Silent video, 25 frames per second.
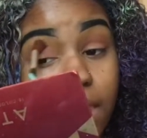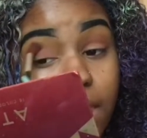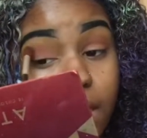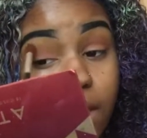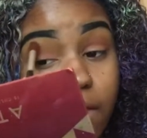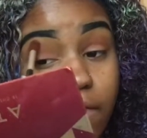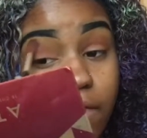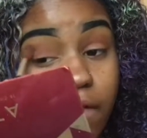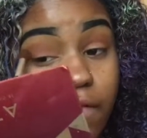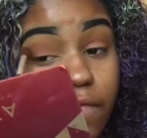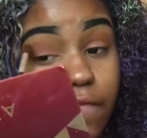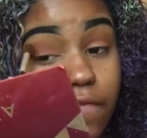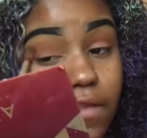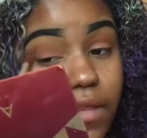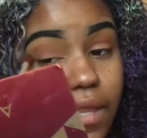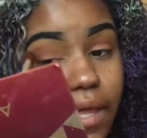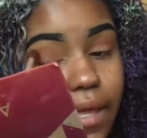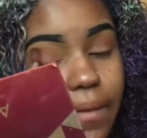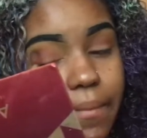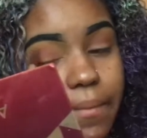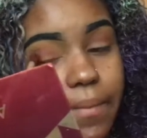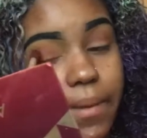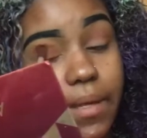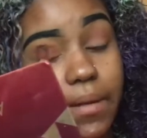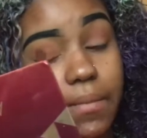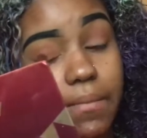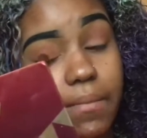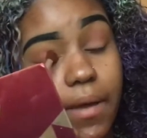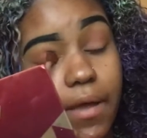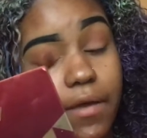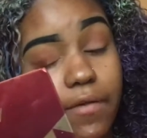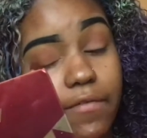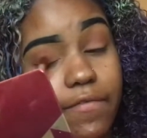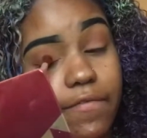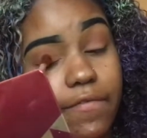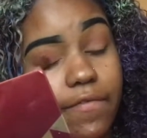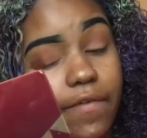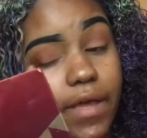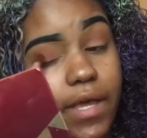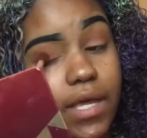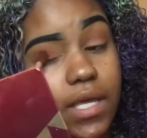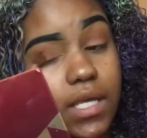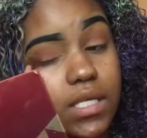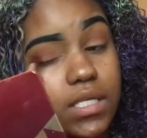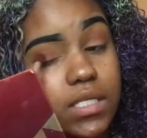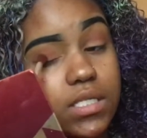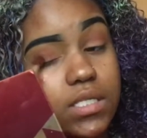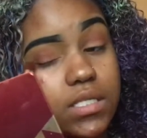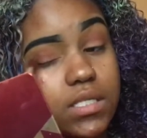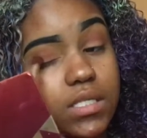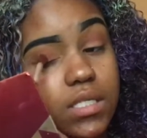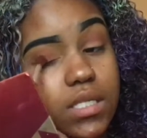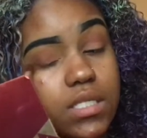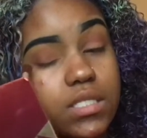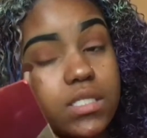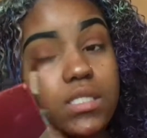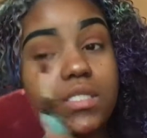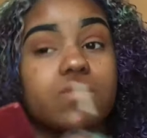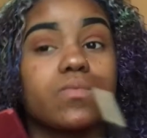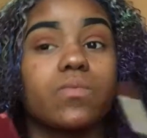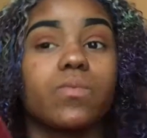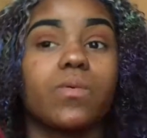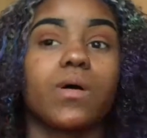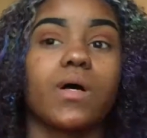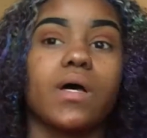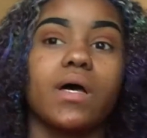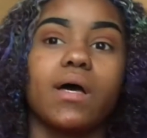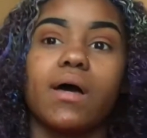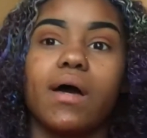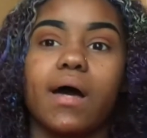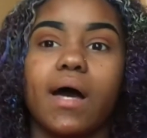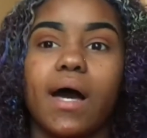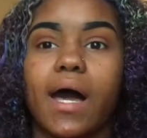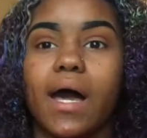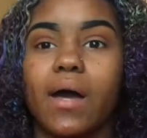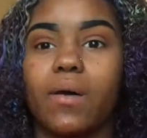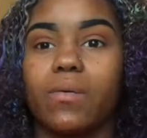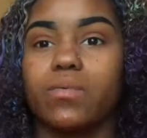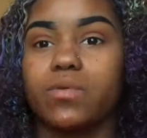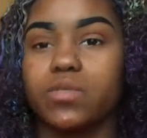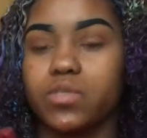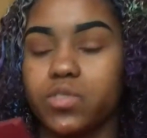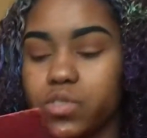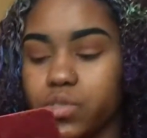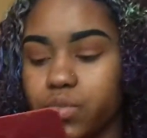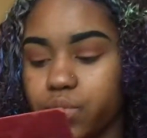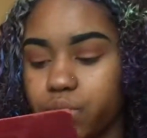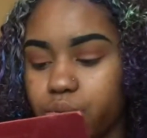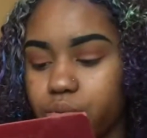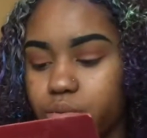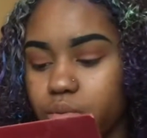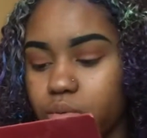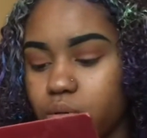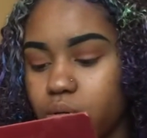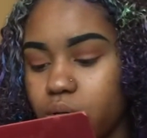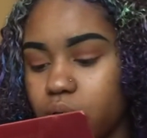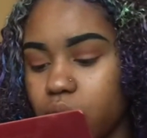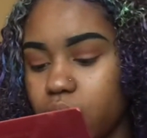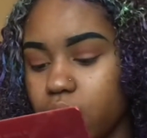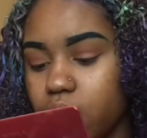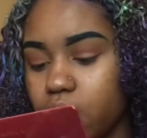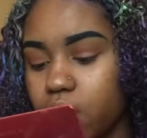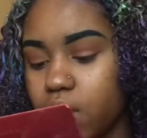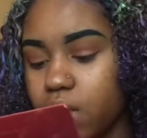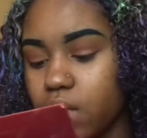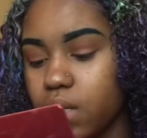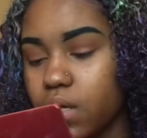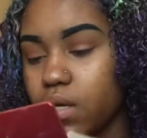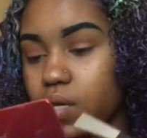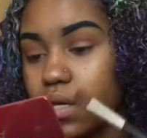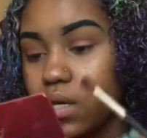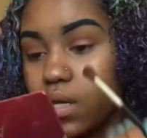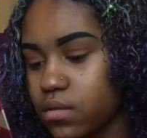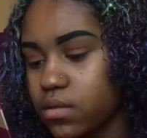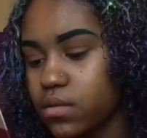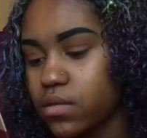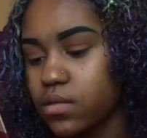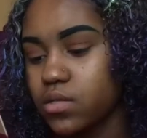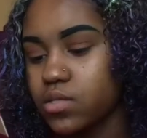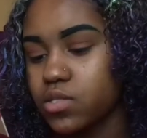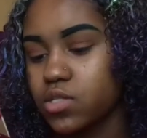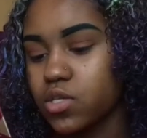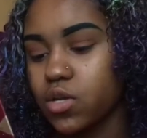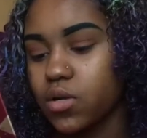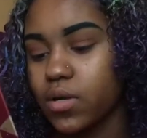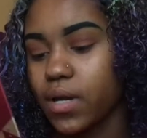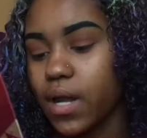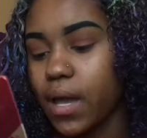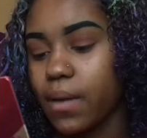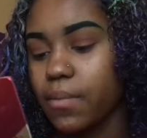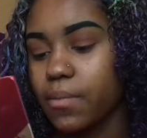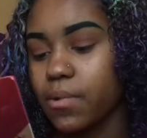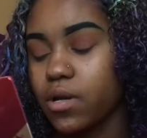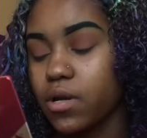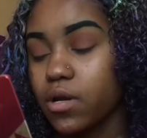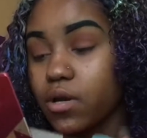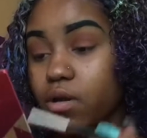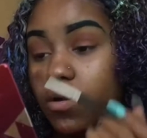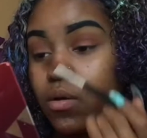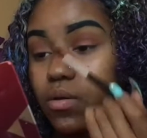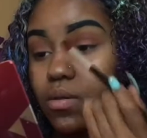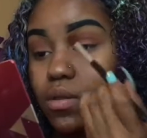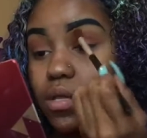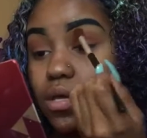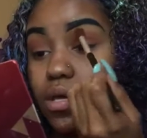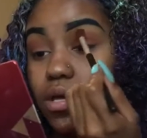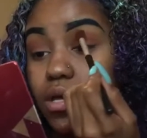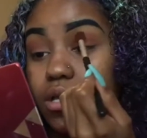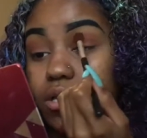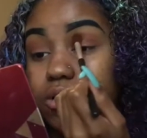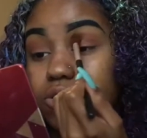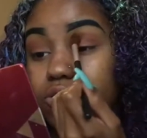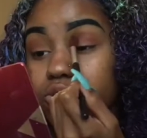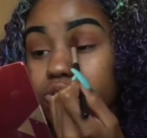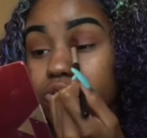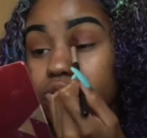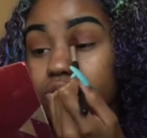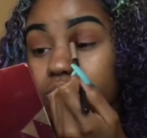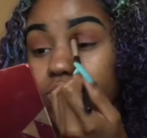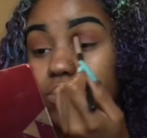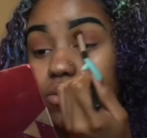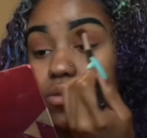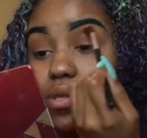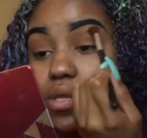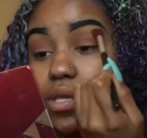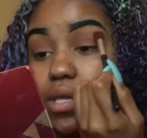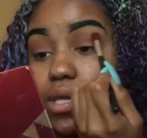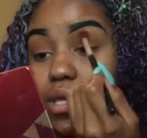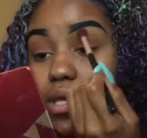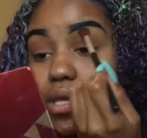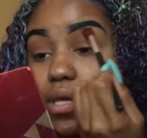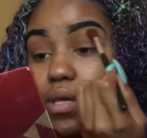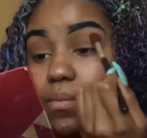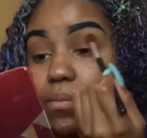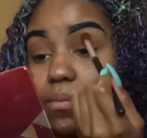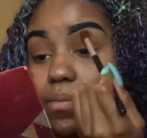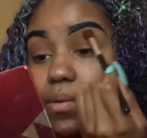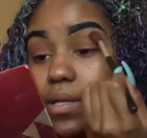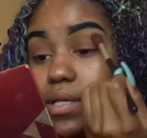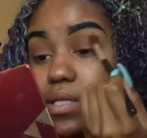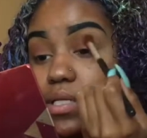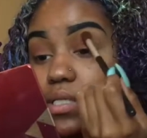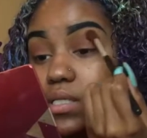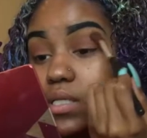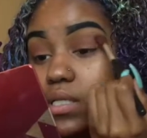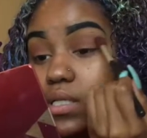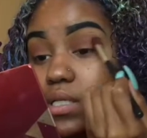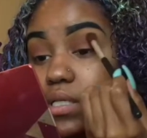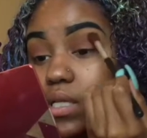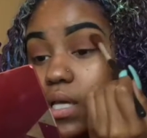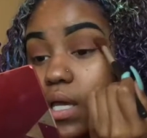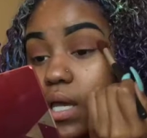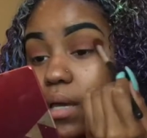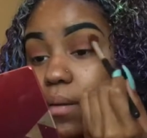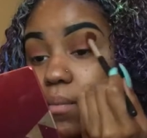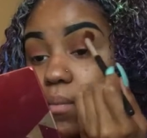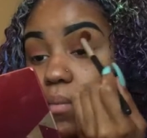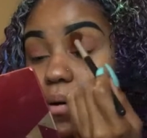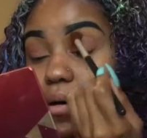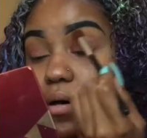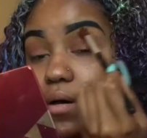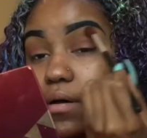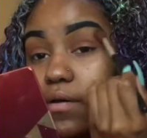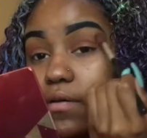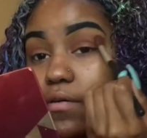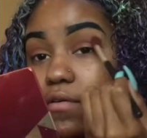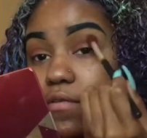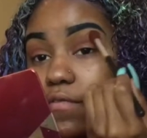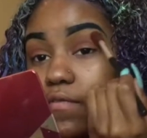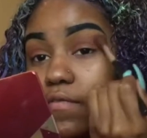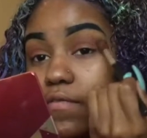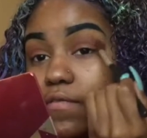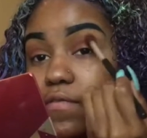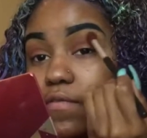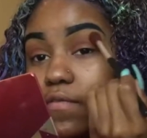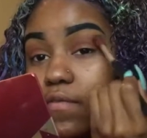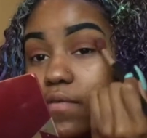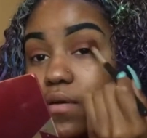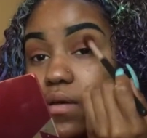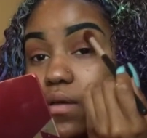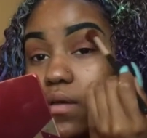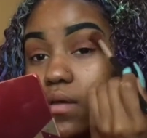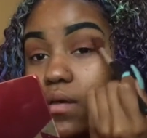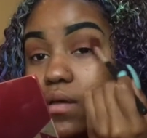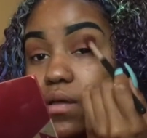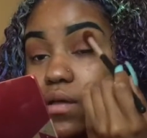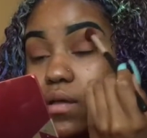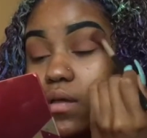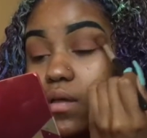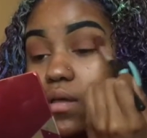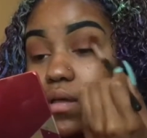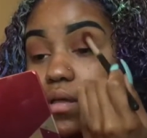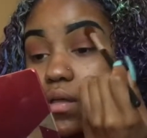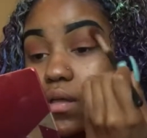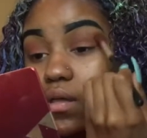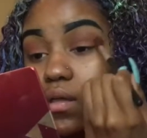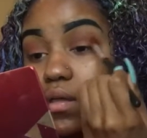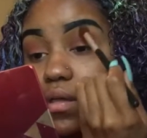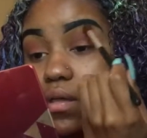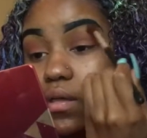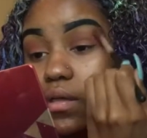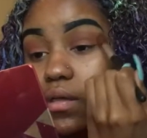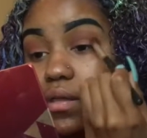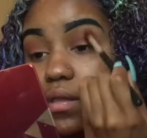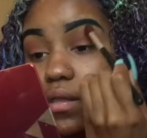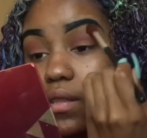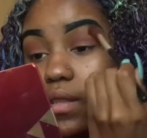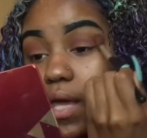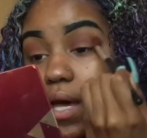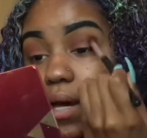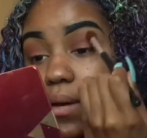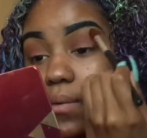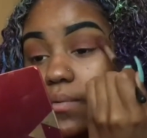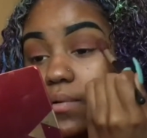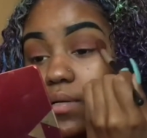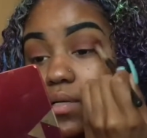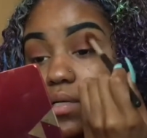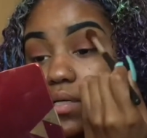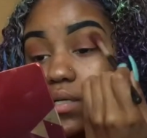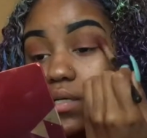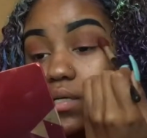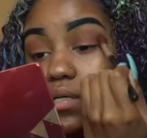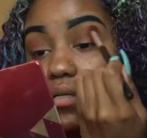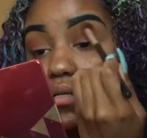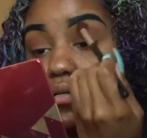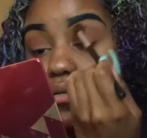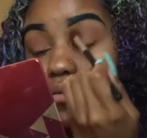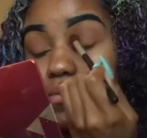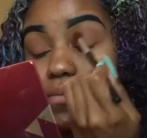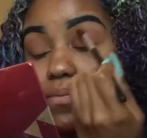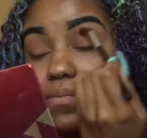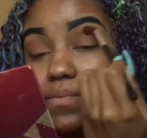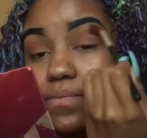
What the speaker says: If I feel like beating my face, this is what I would do. So now I'm gonna go in the color Truth and place it above that one.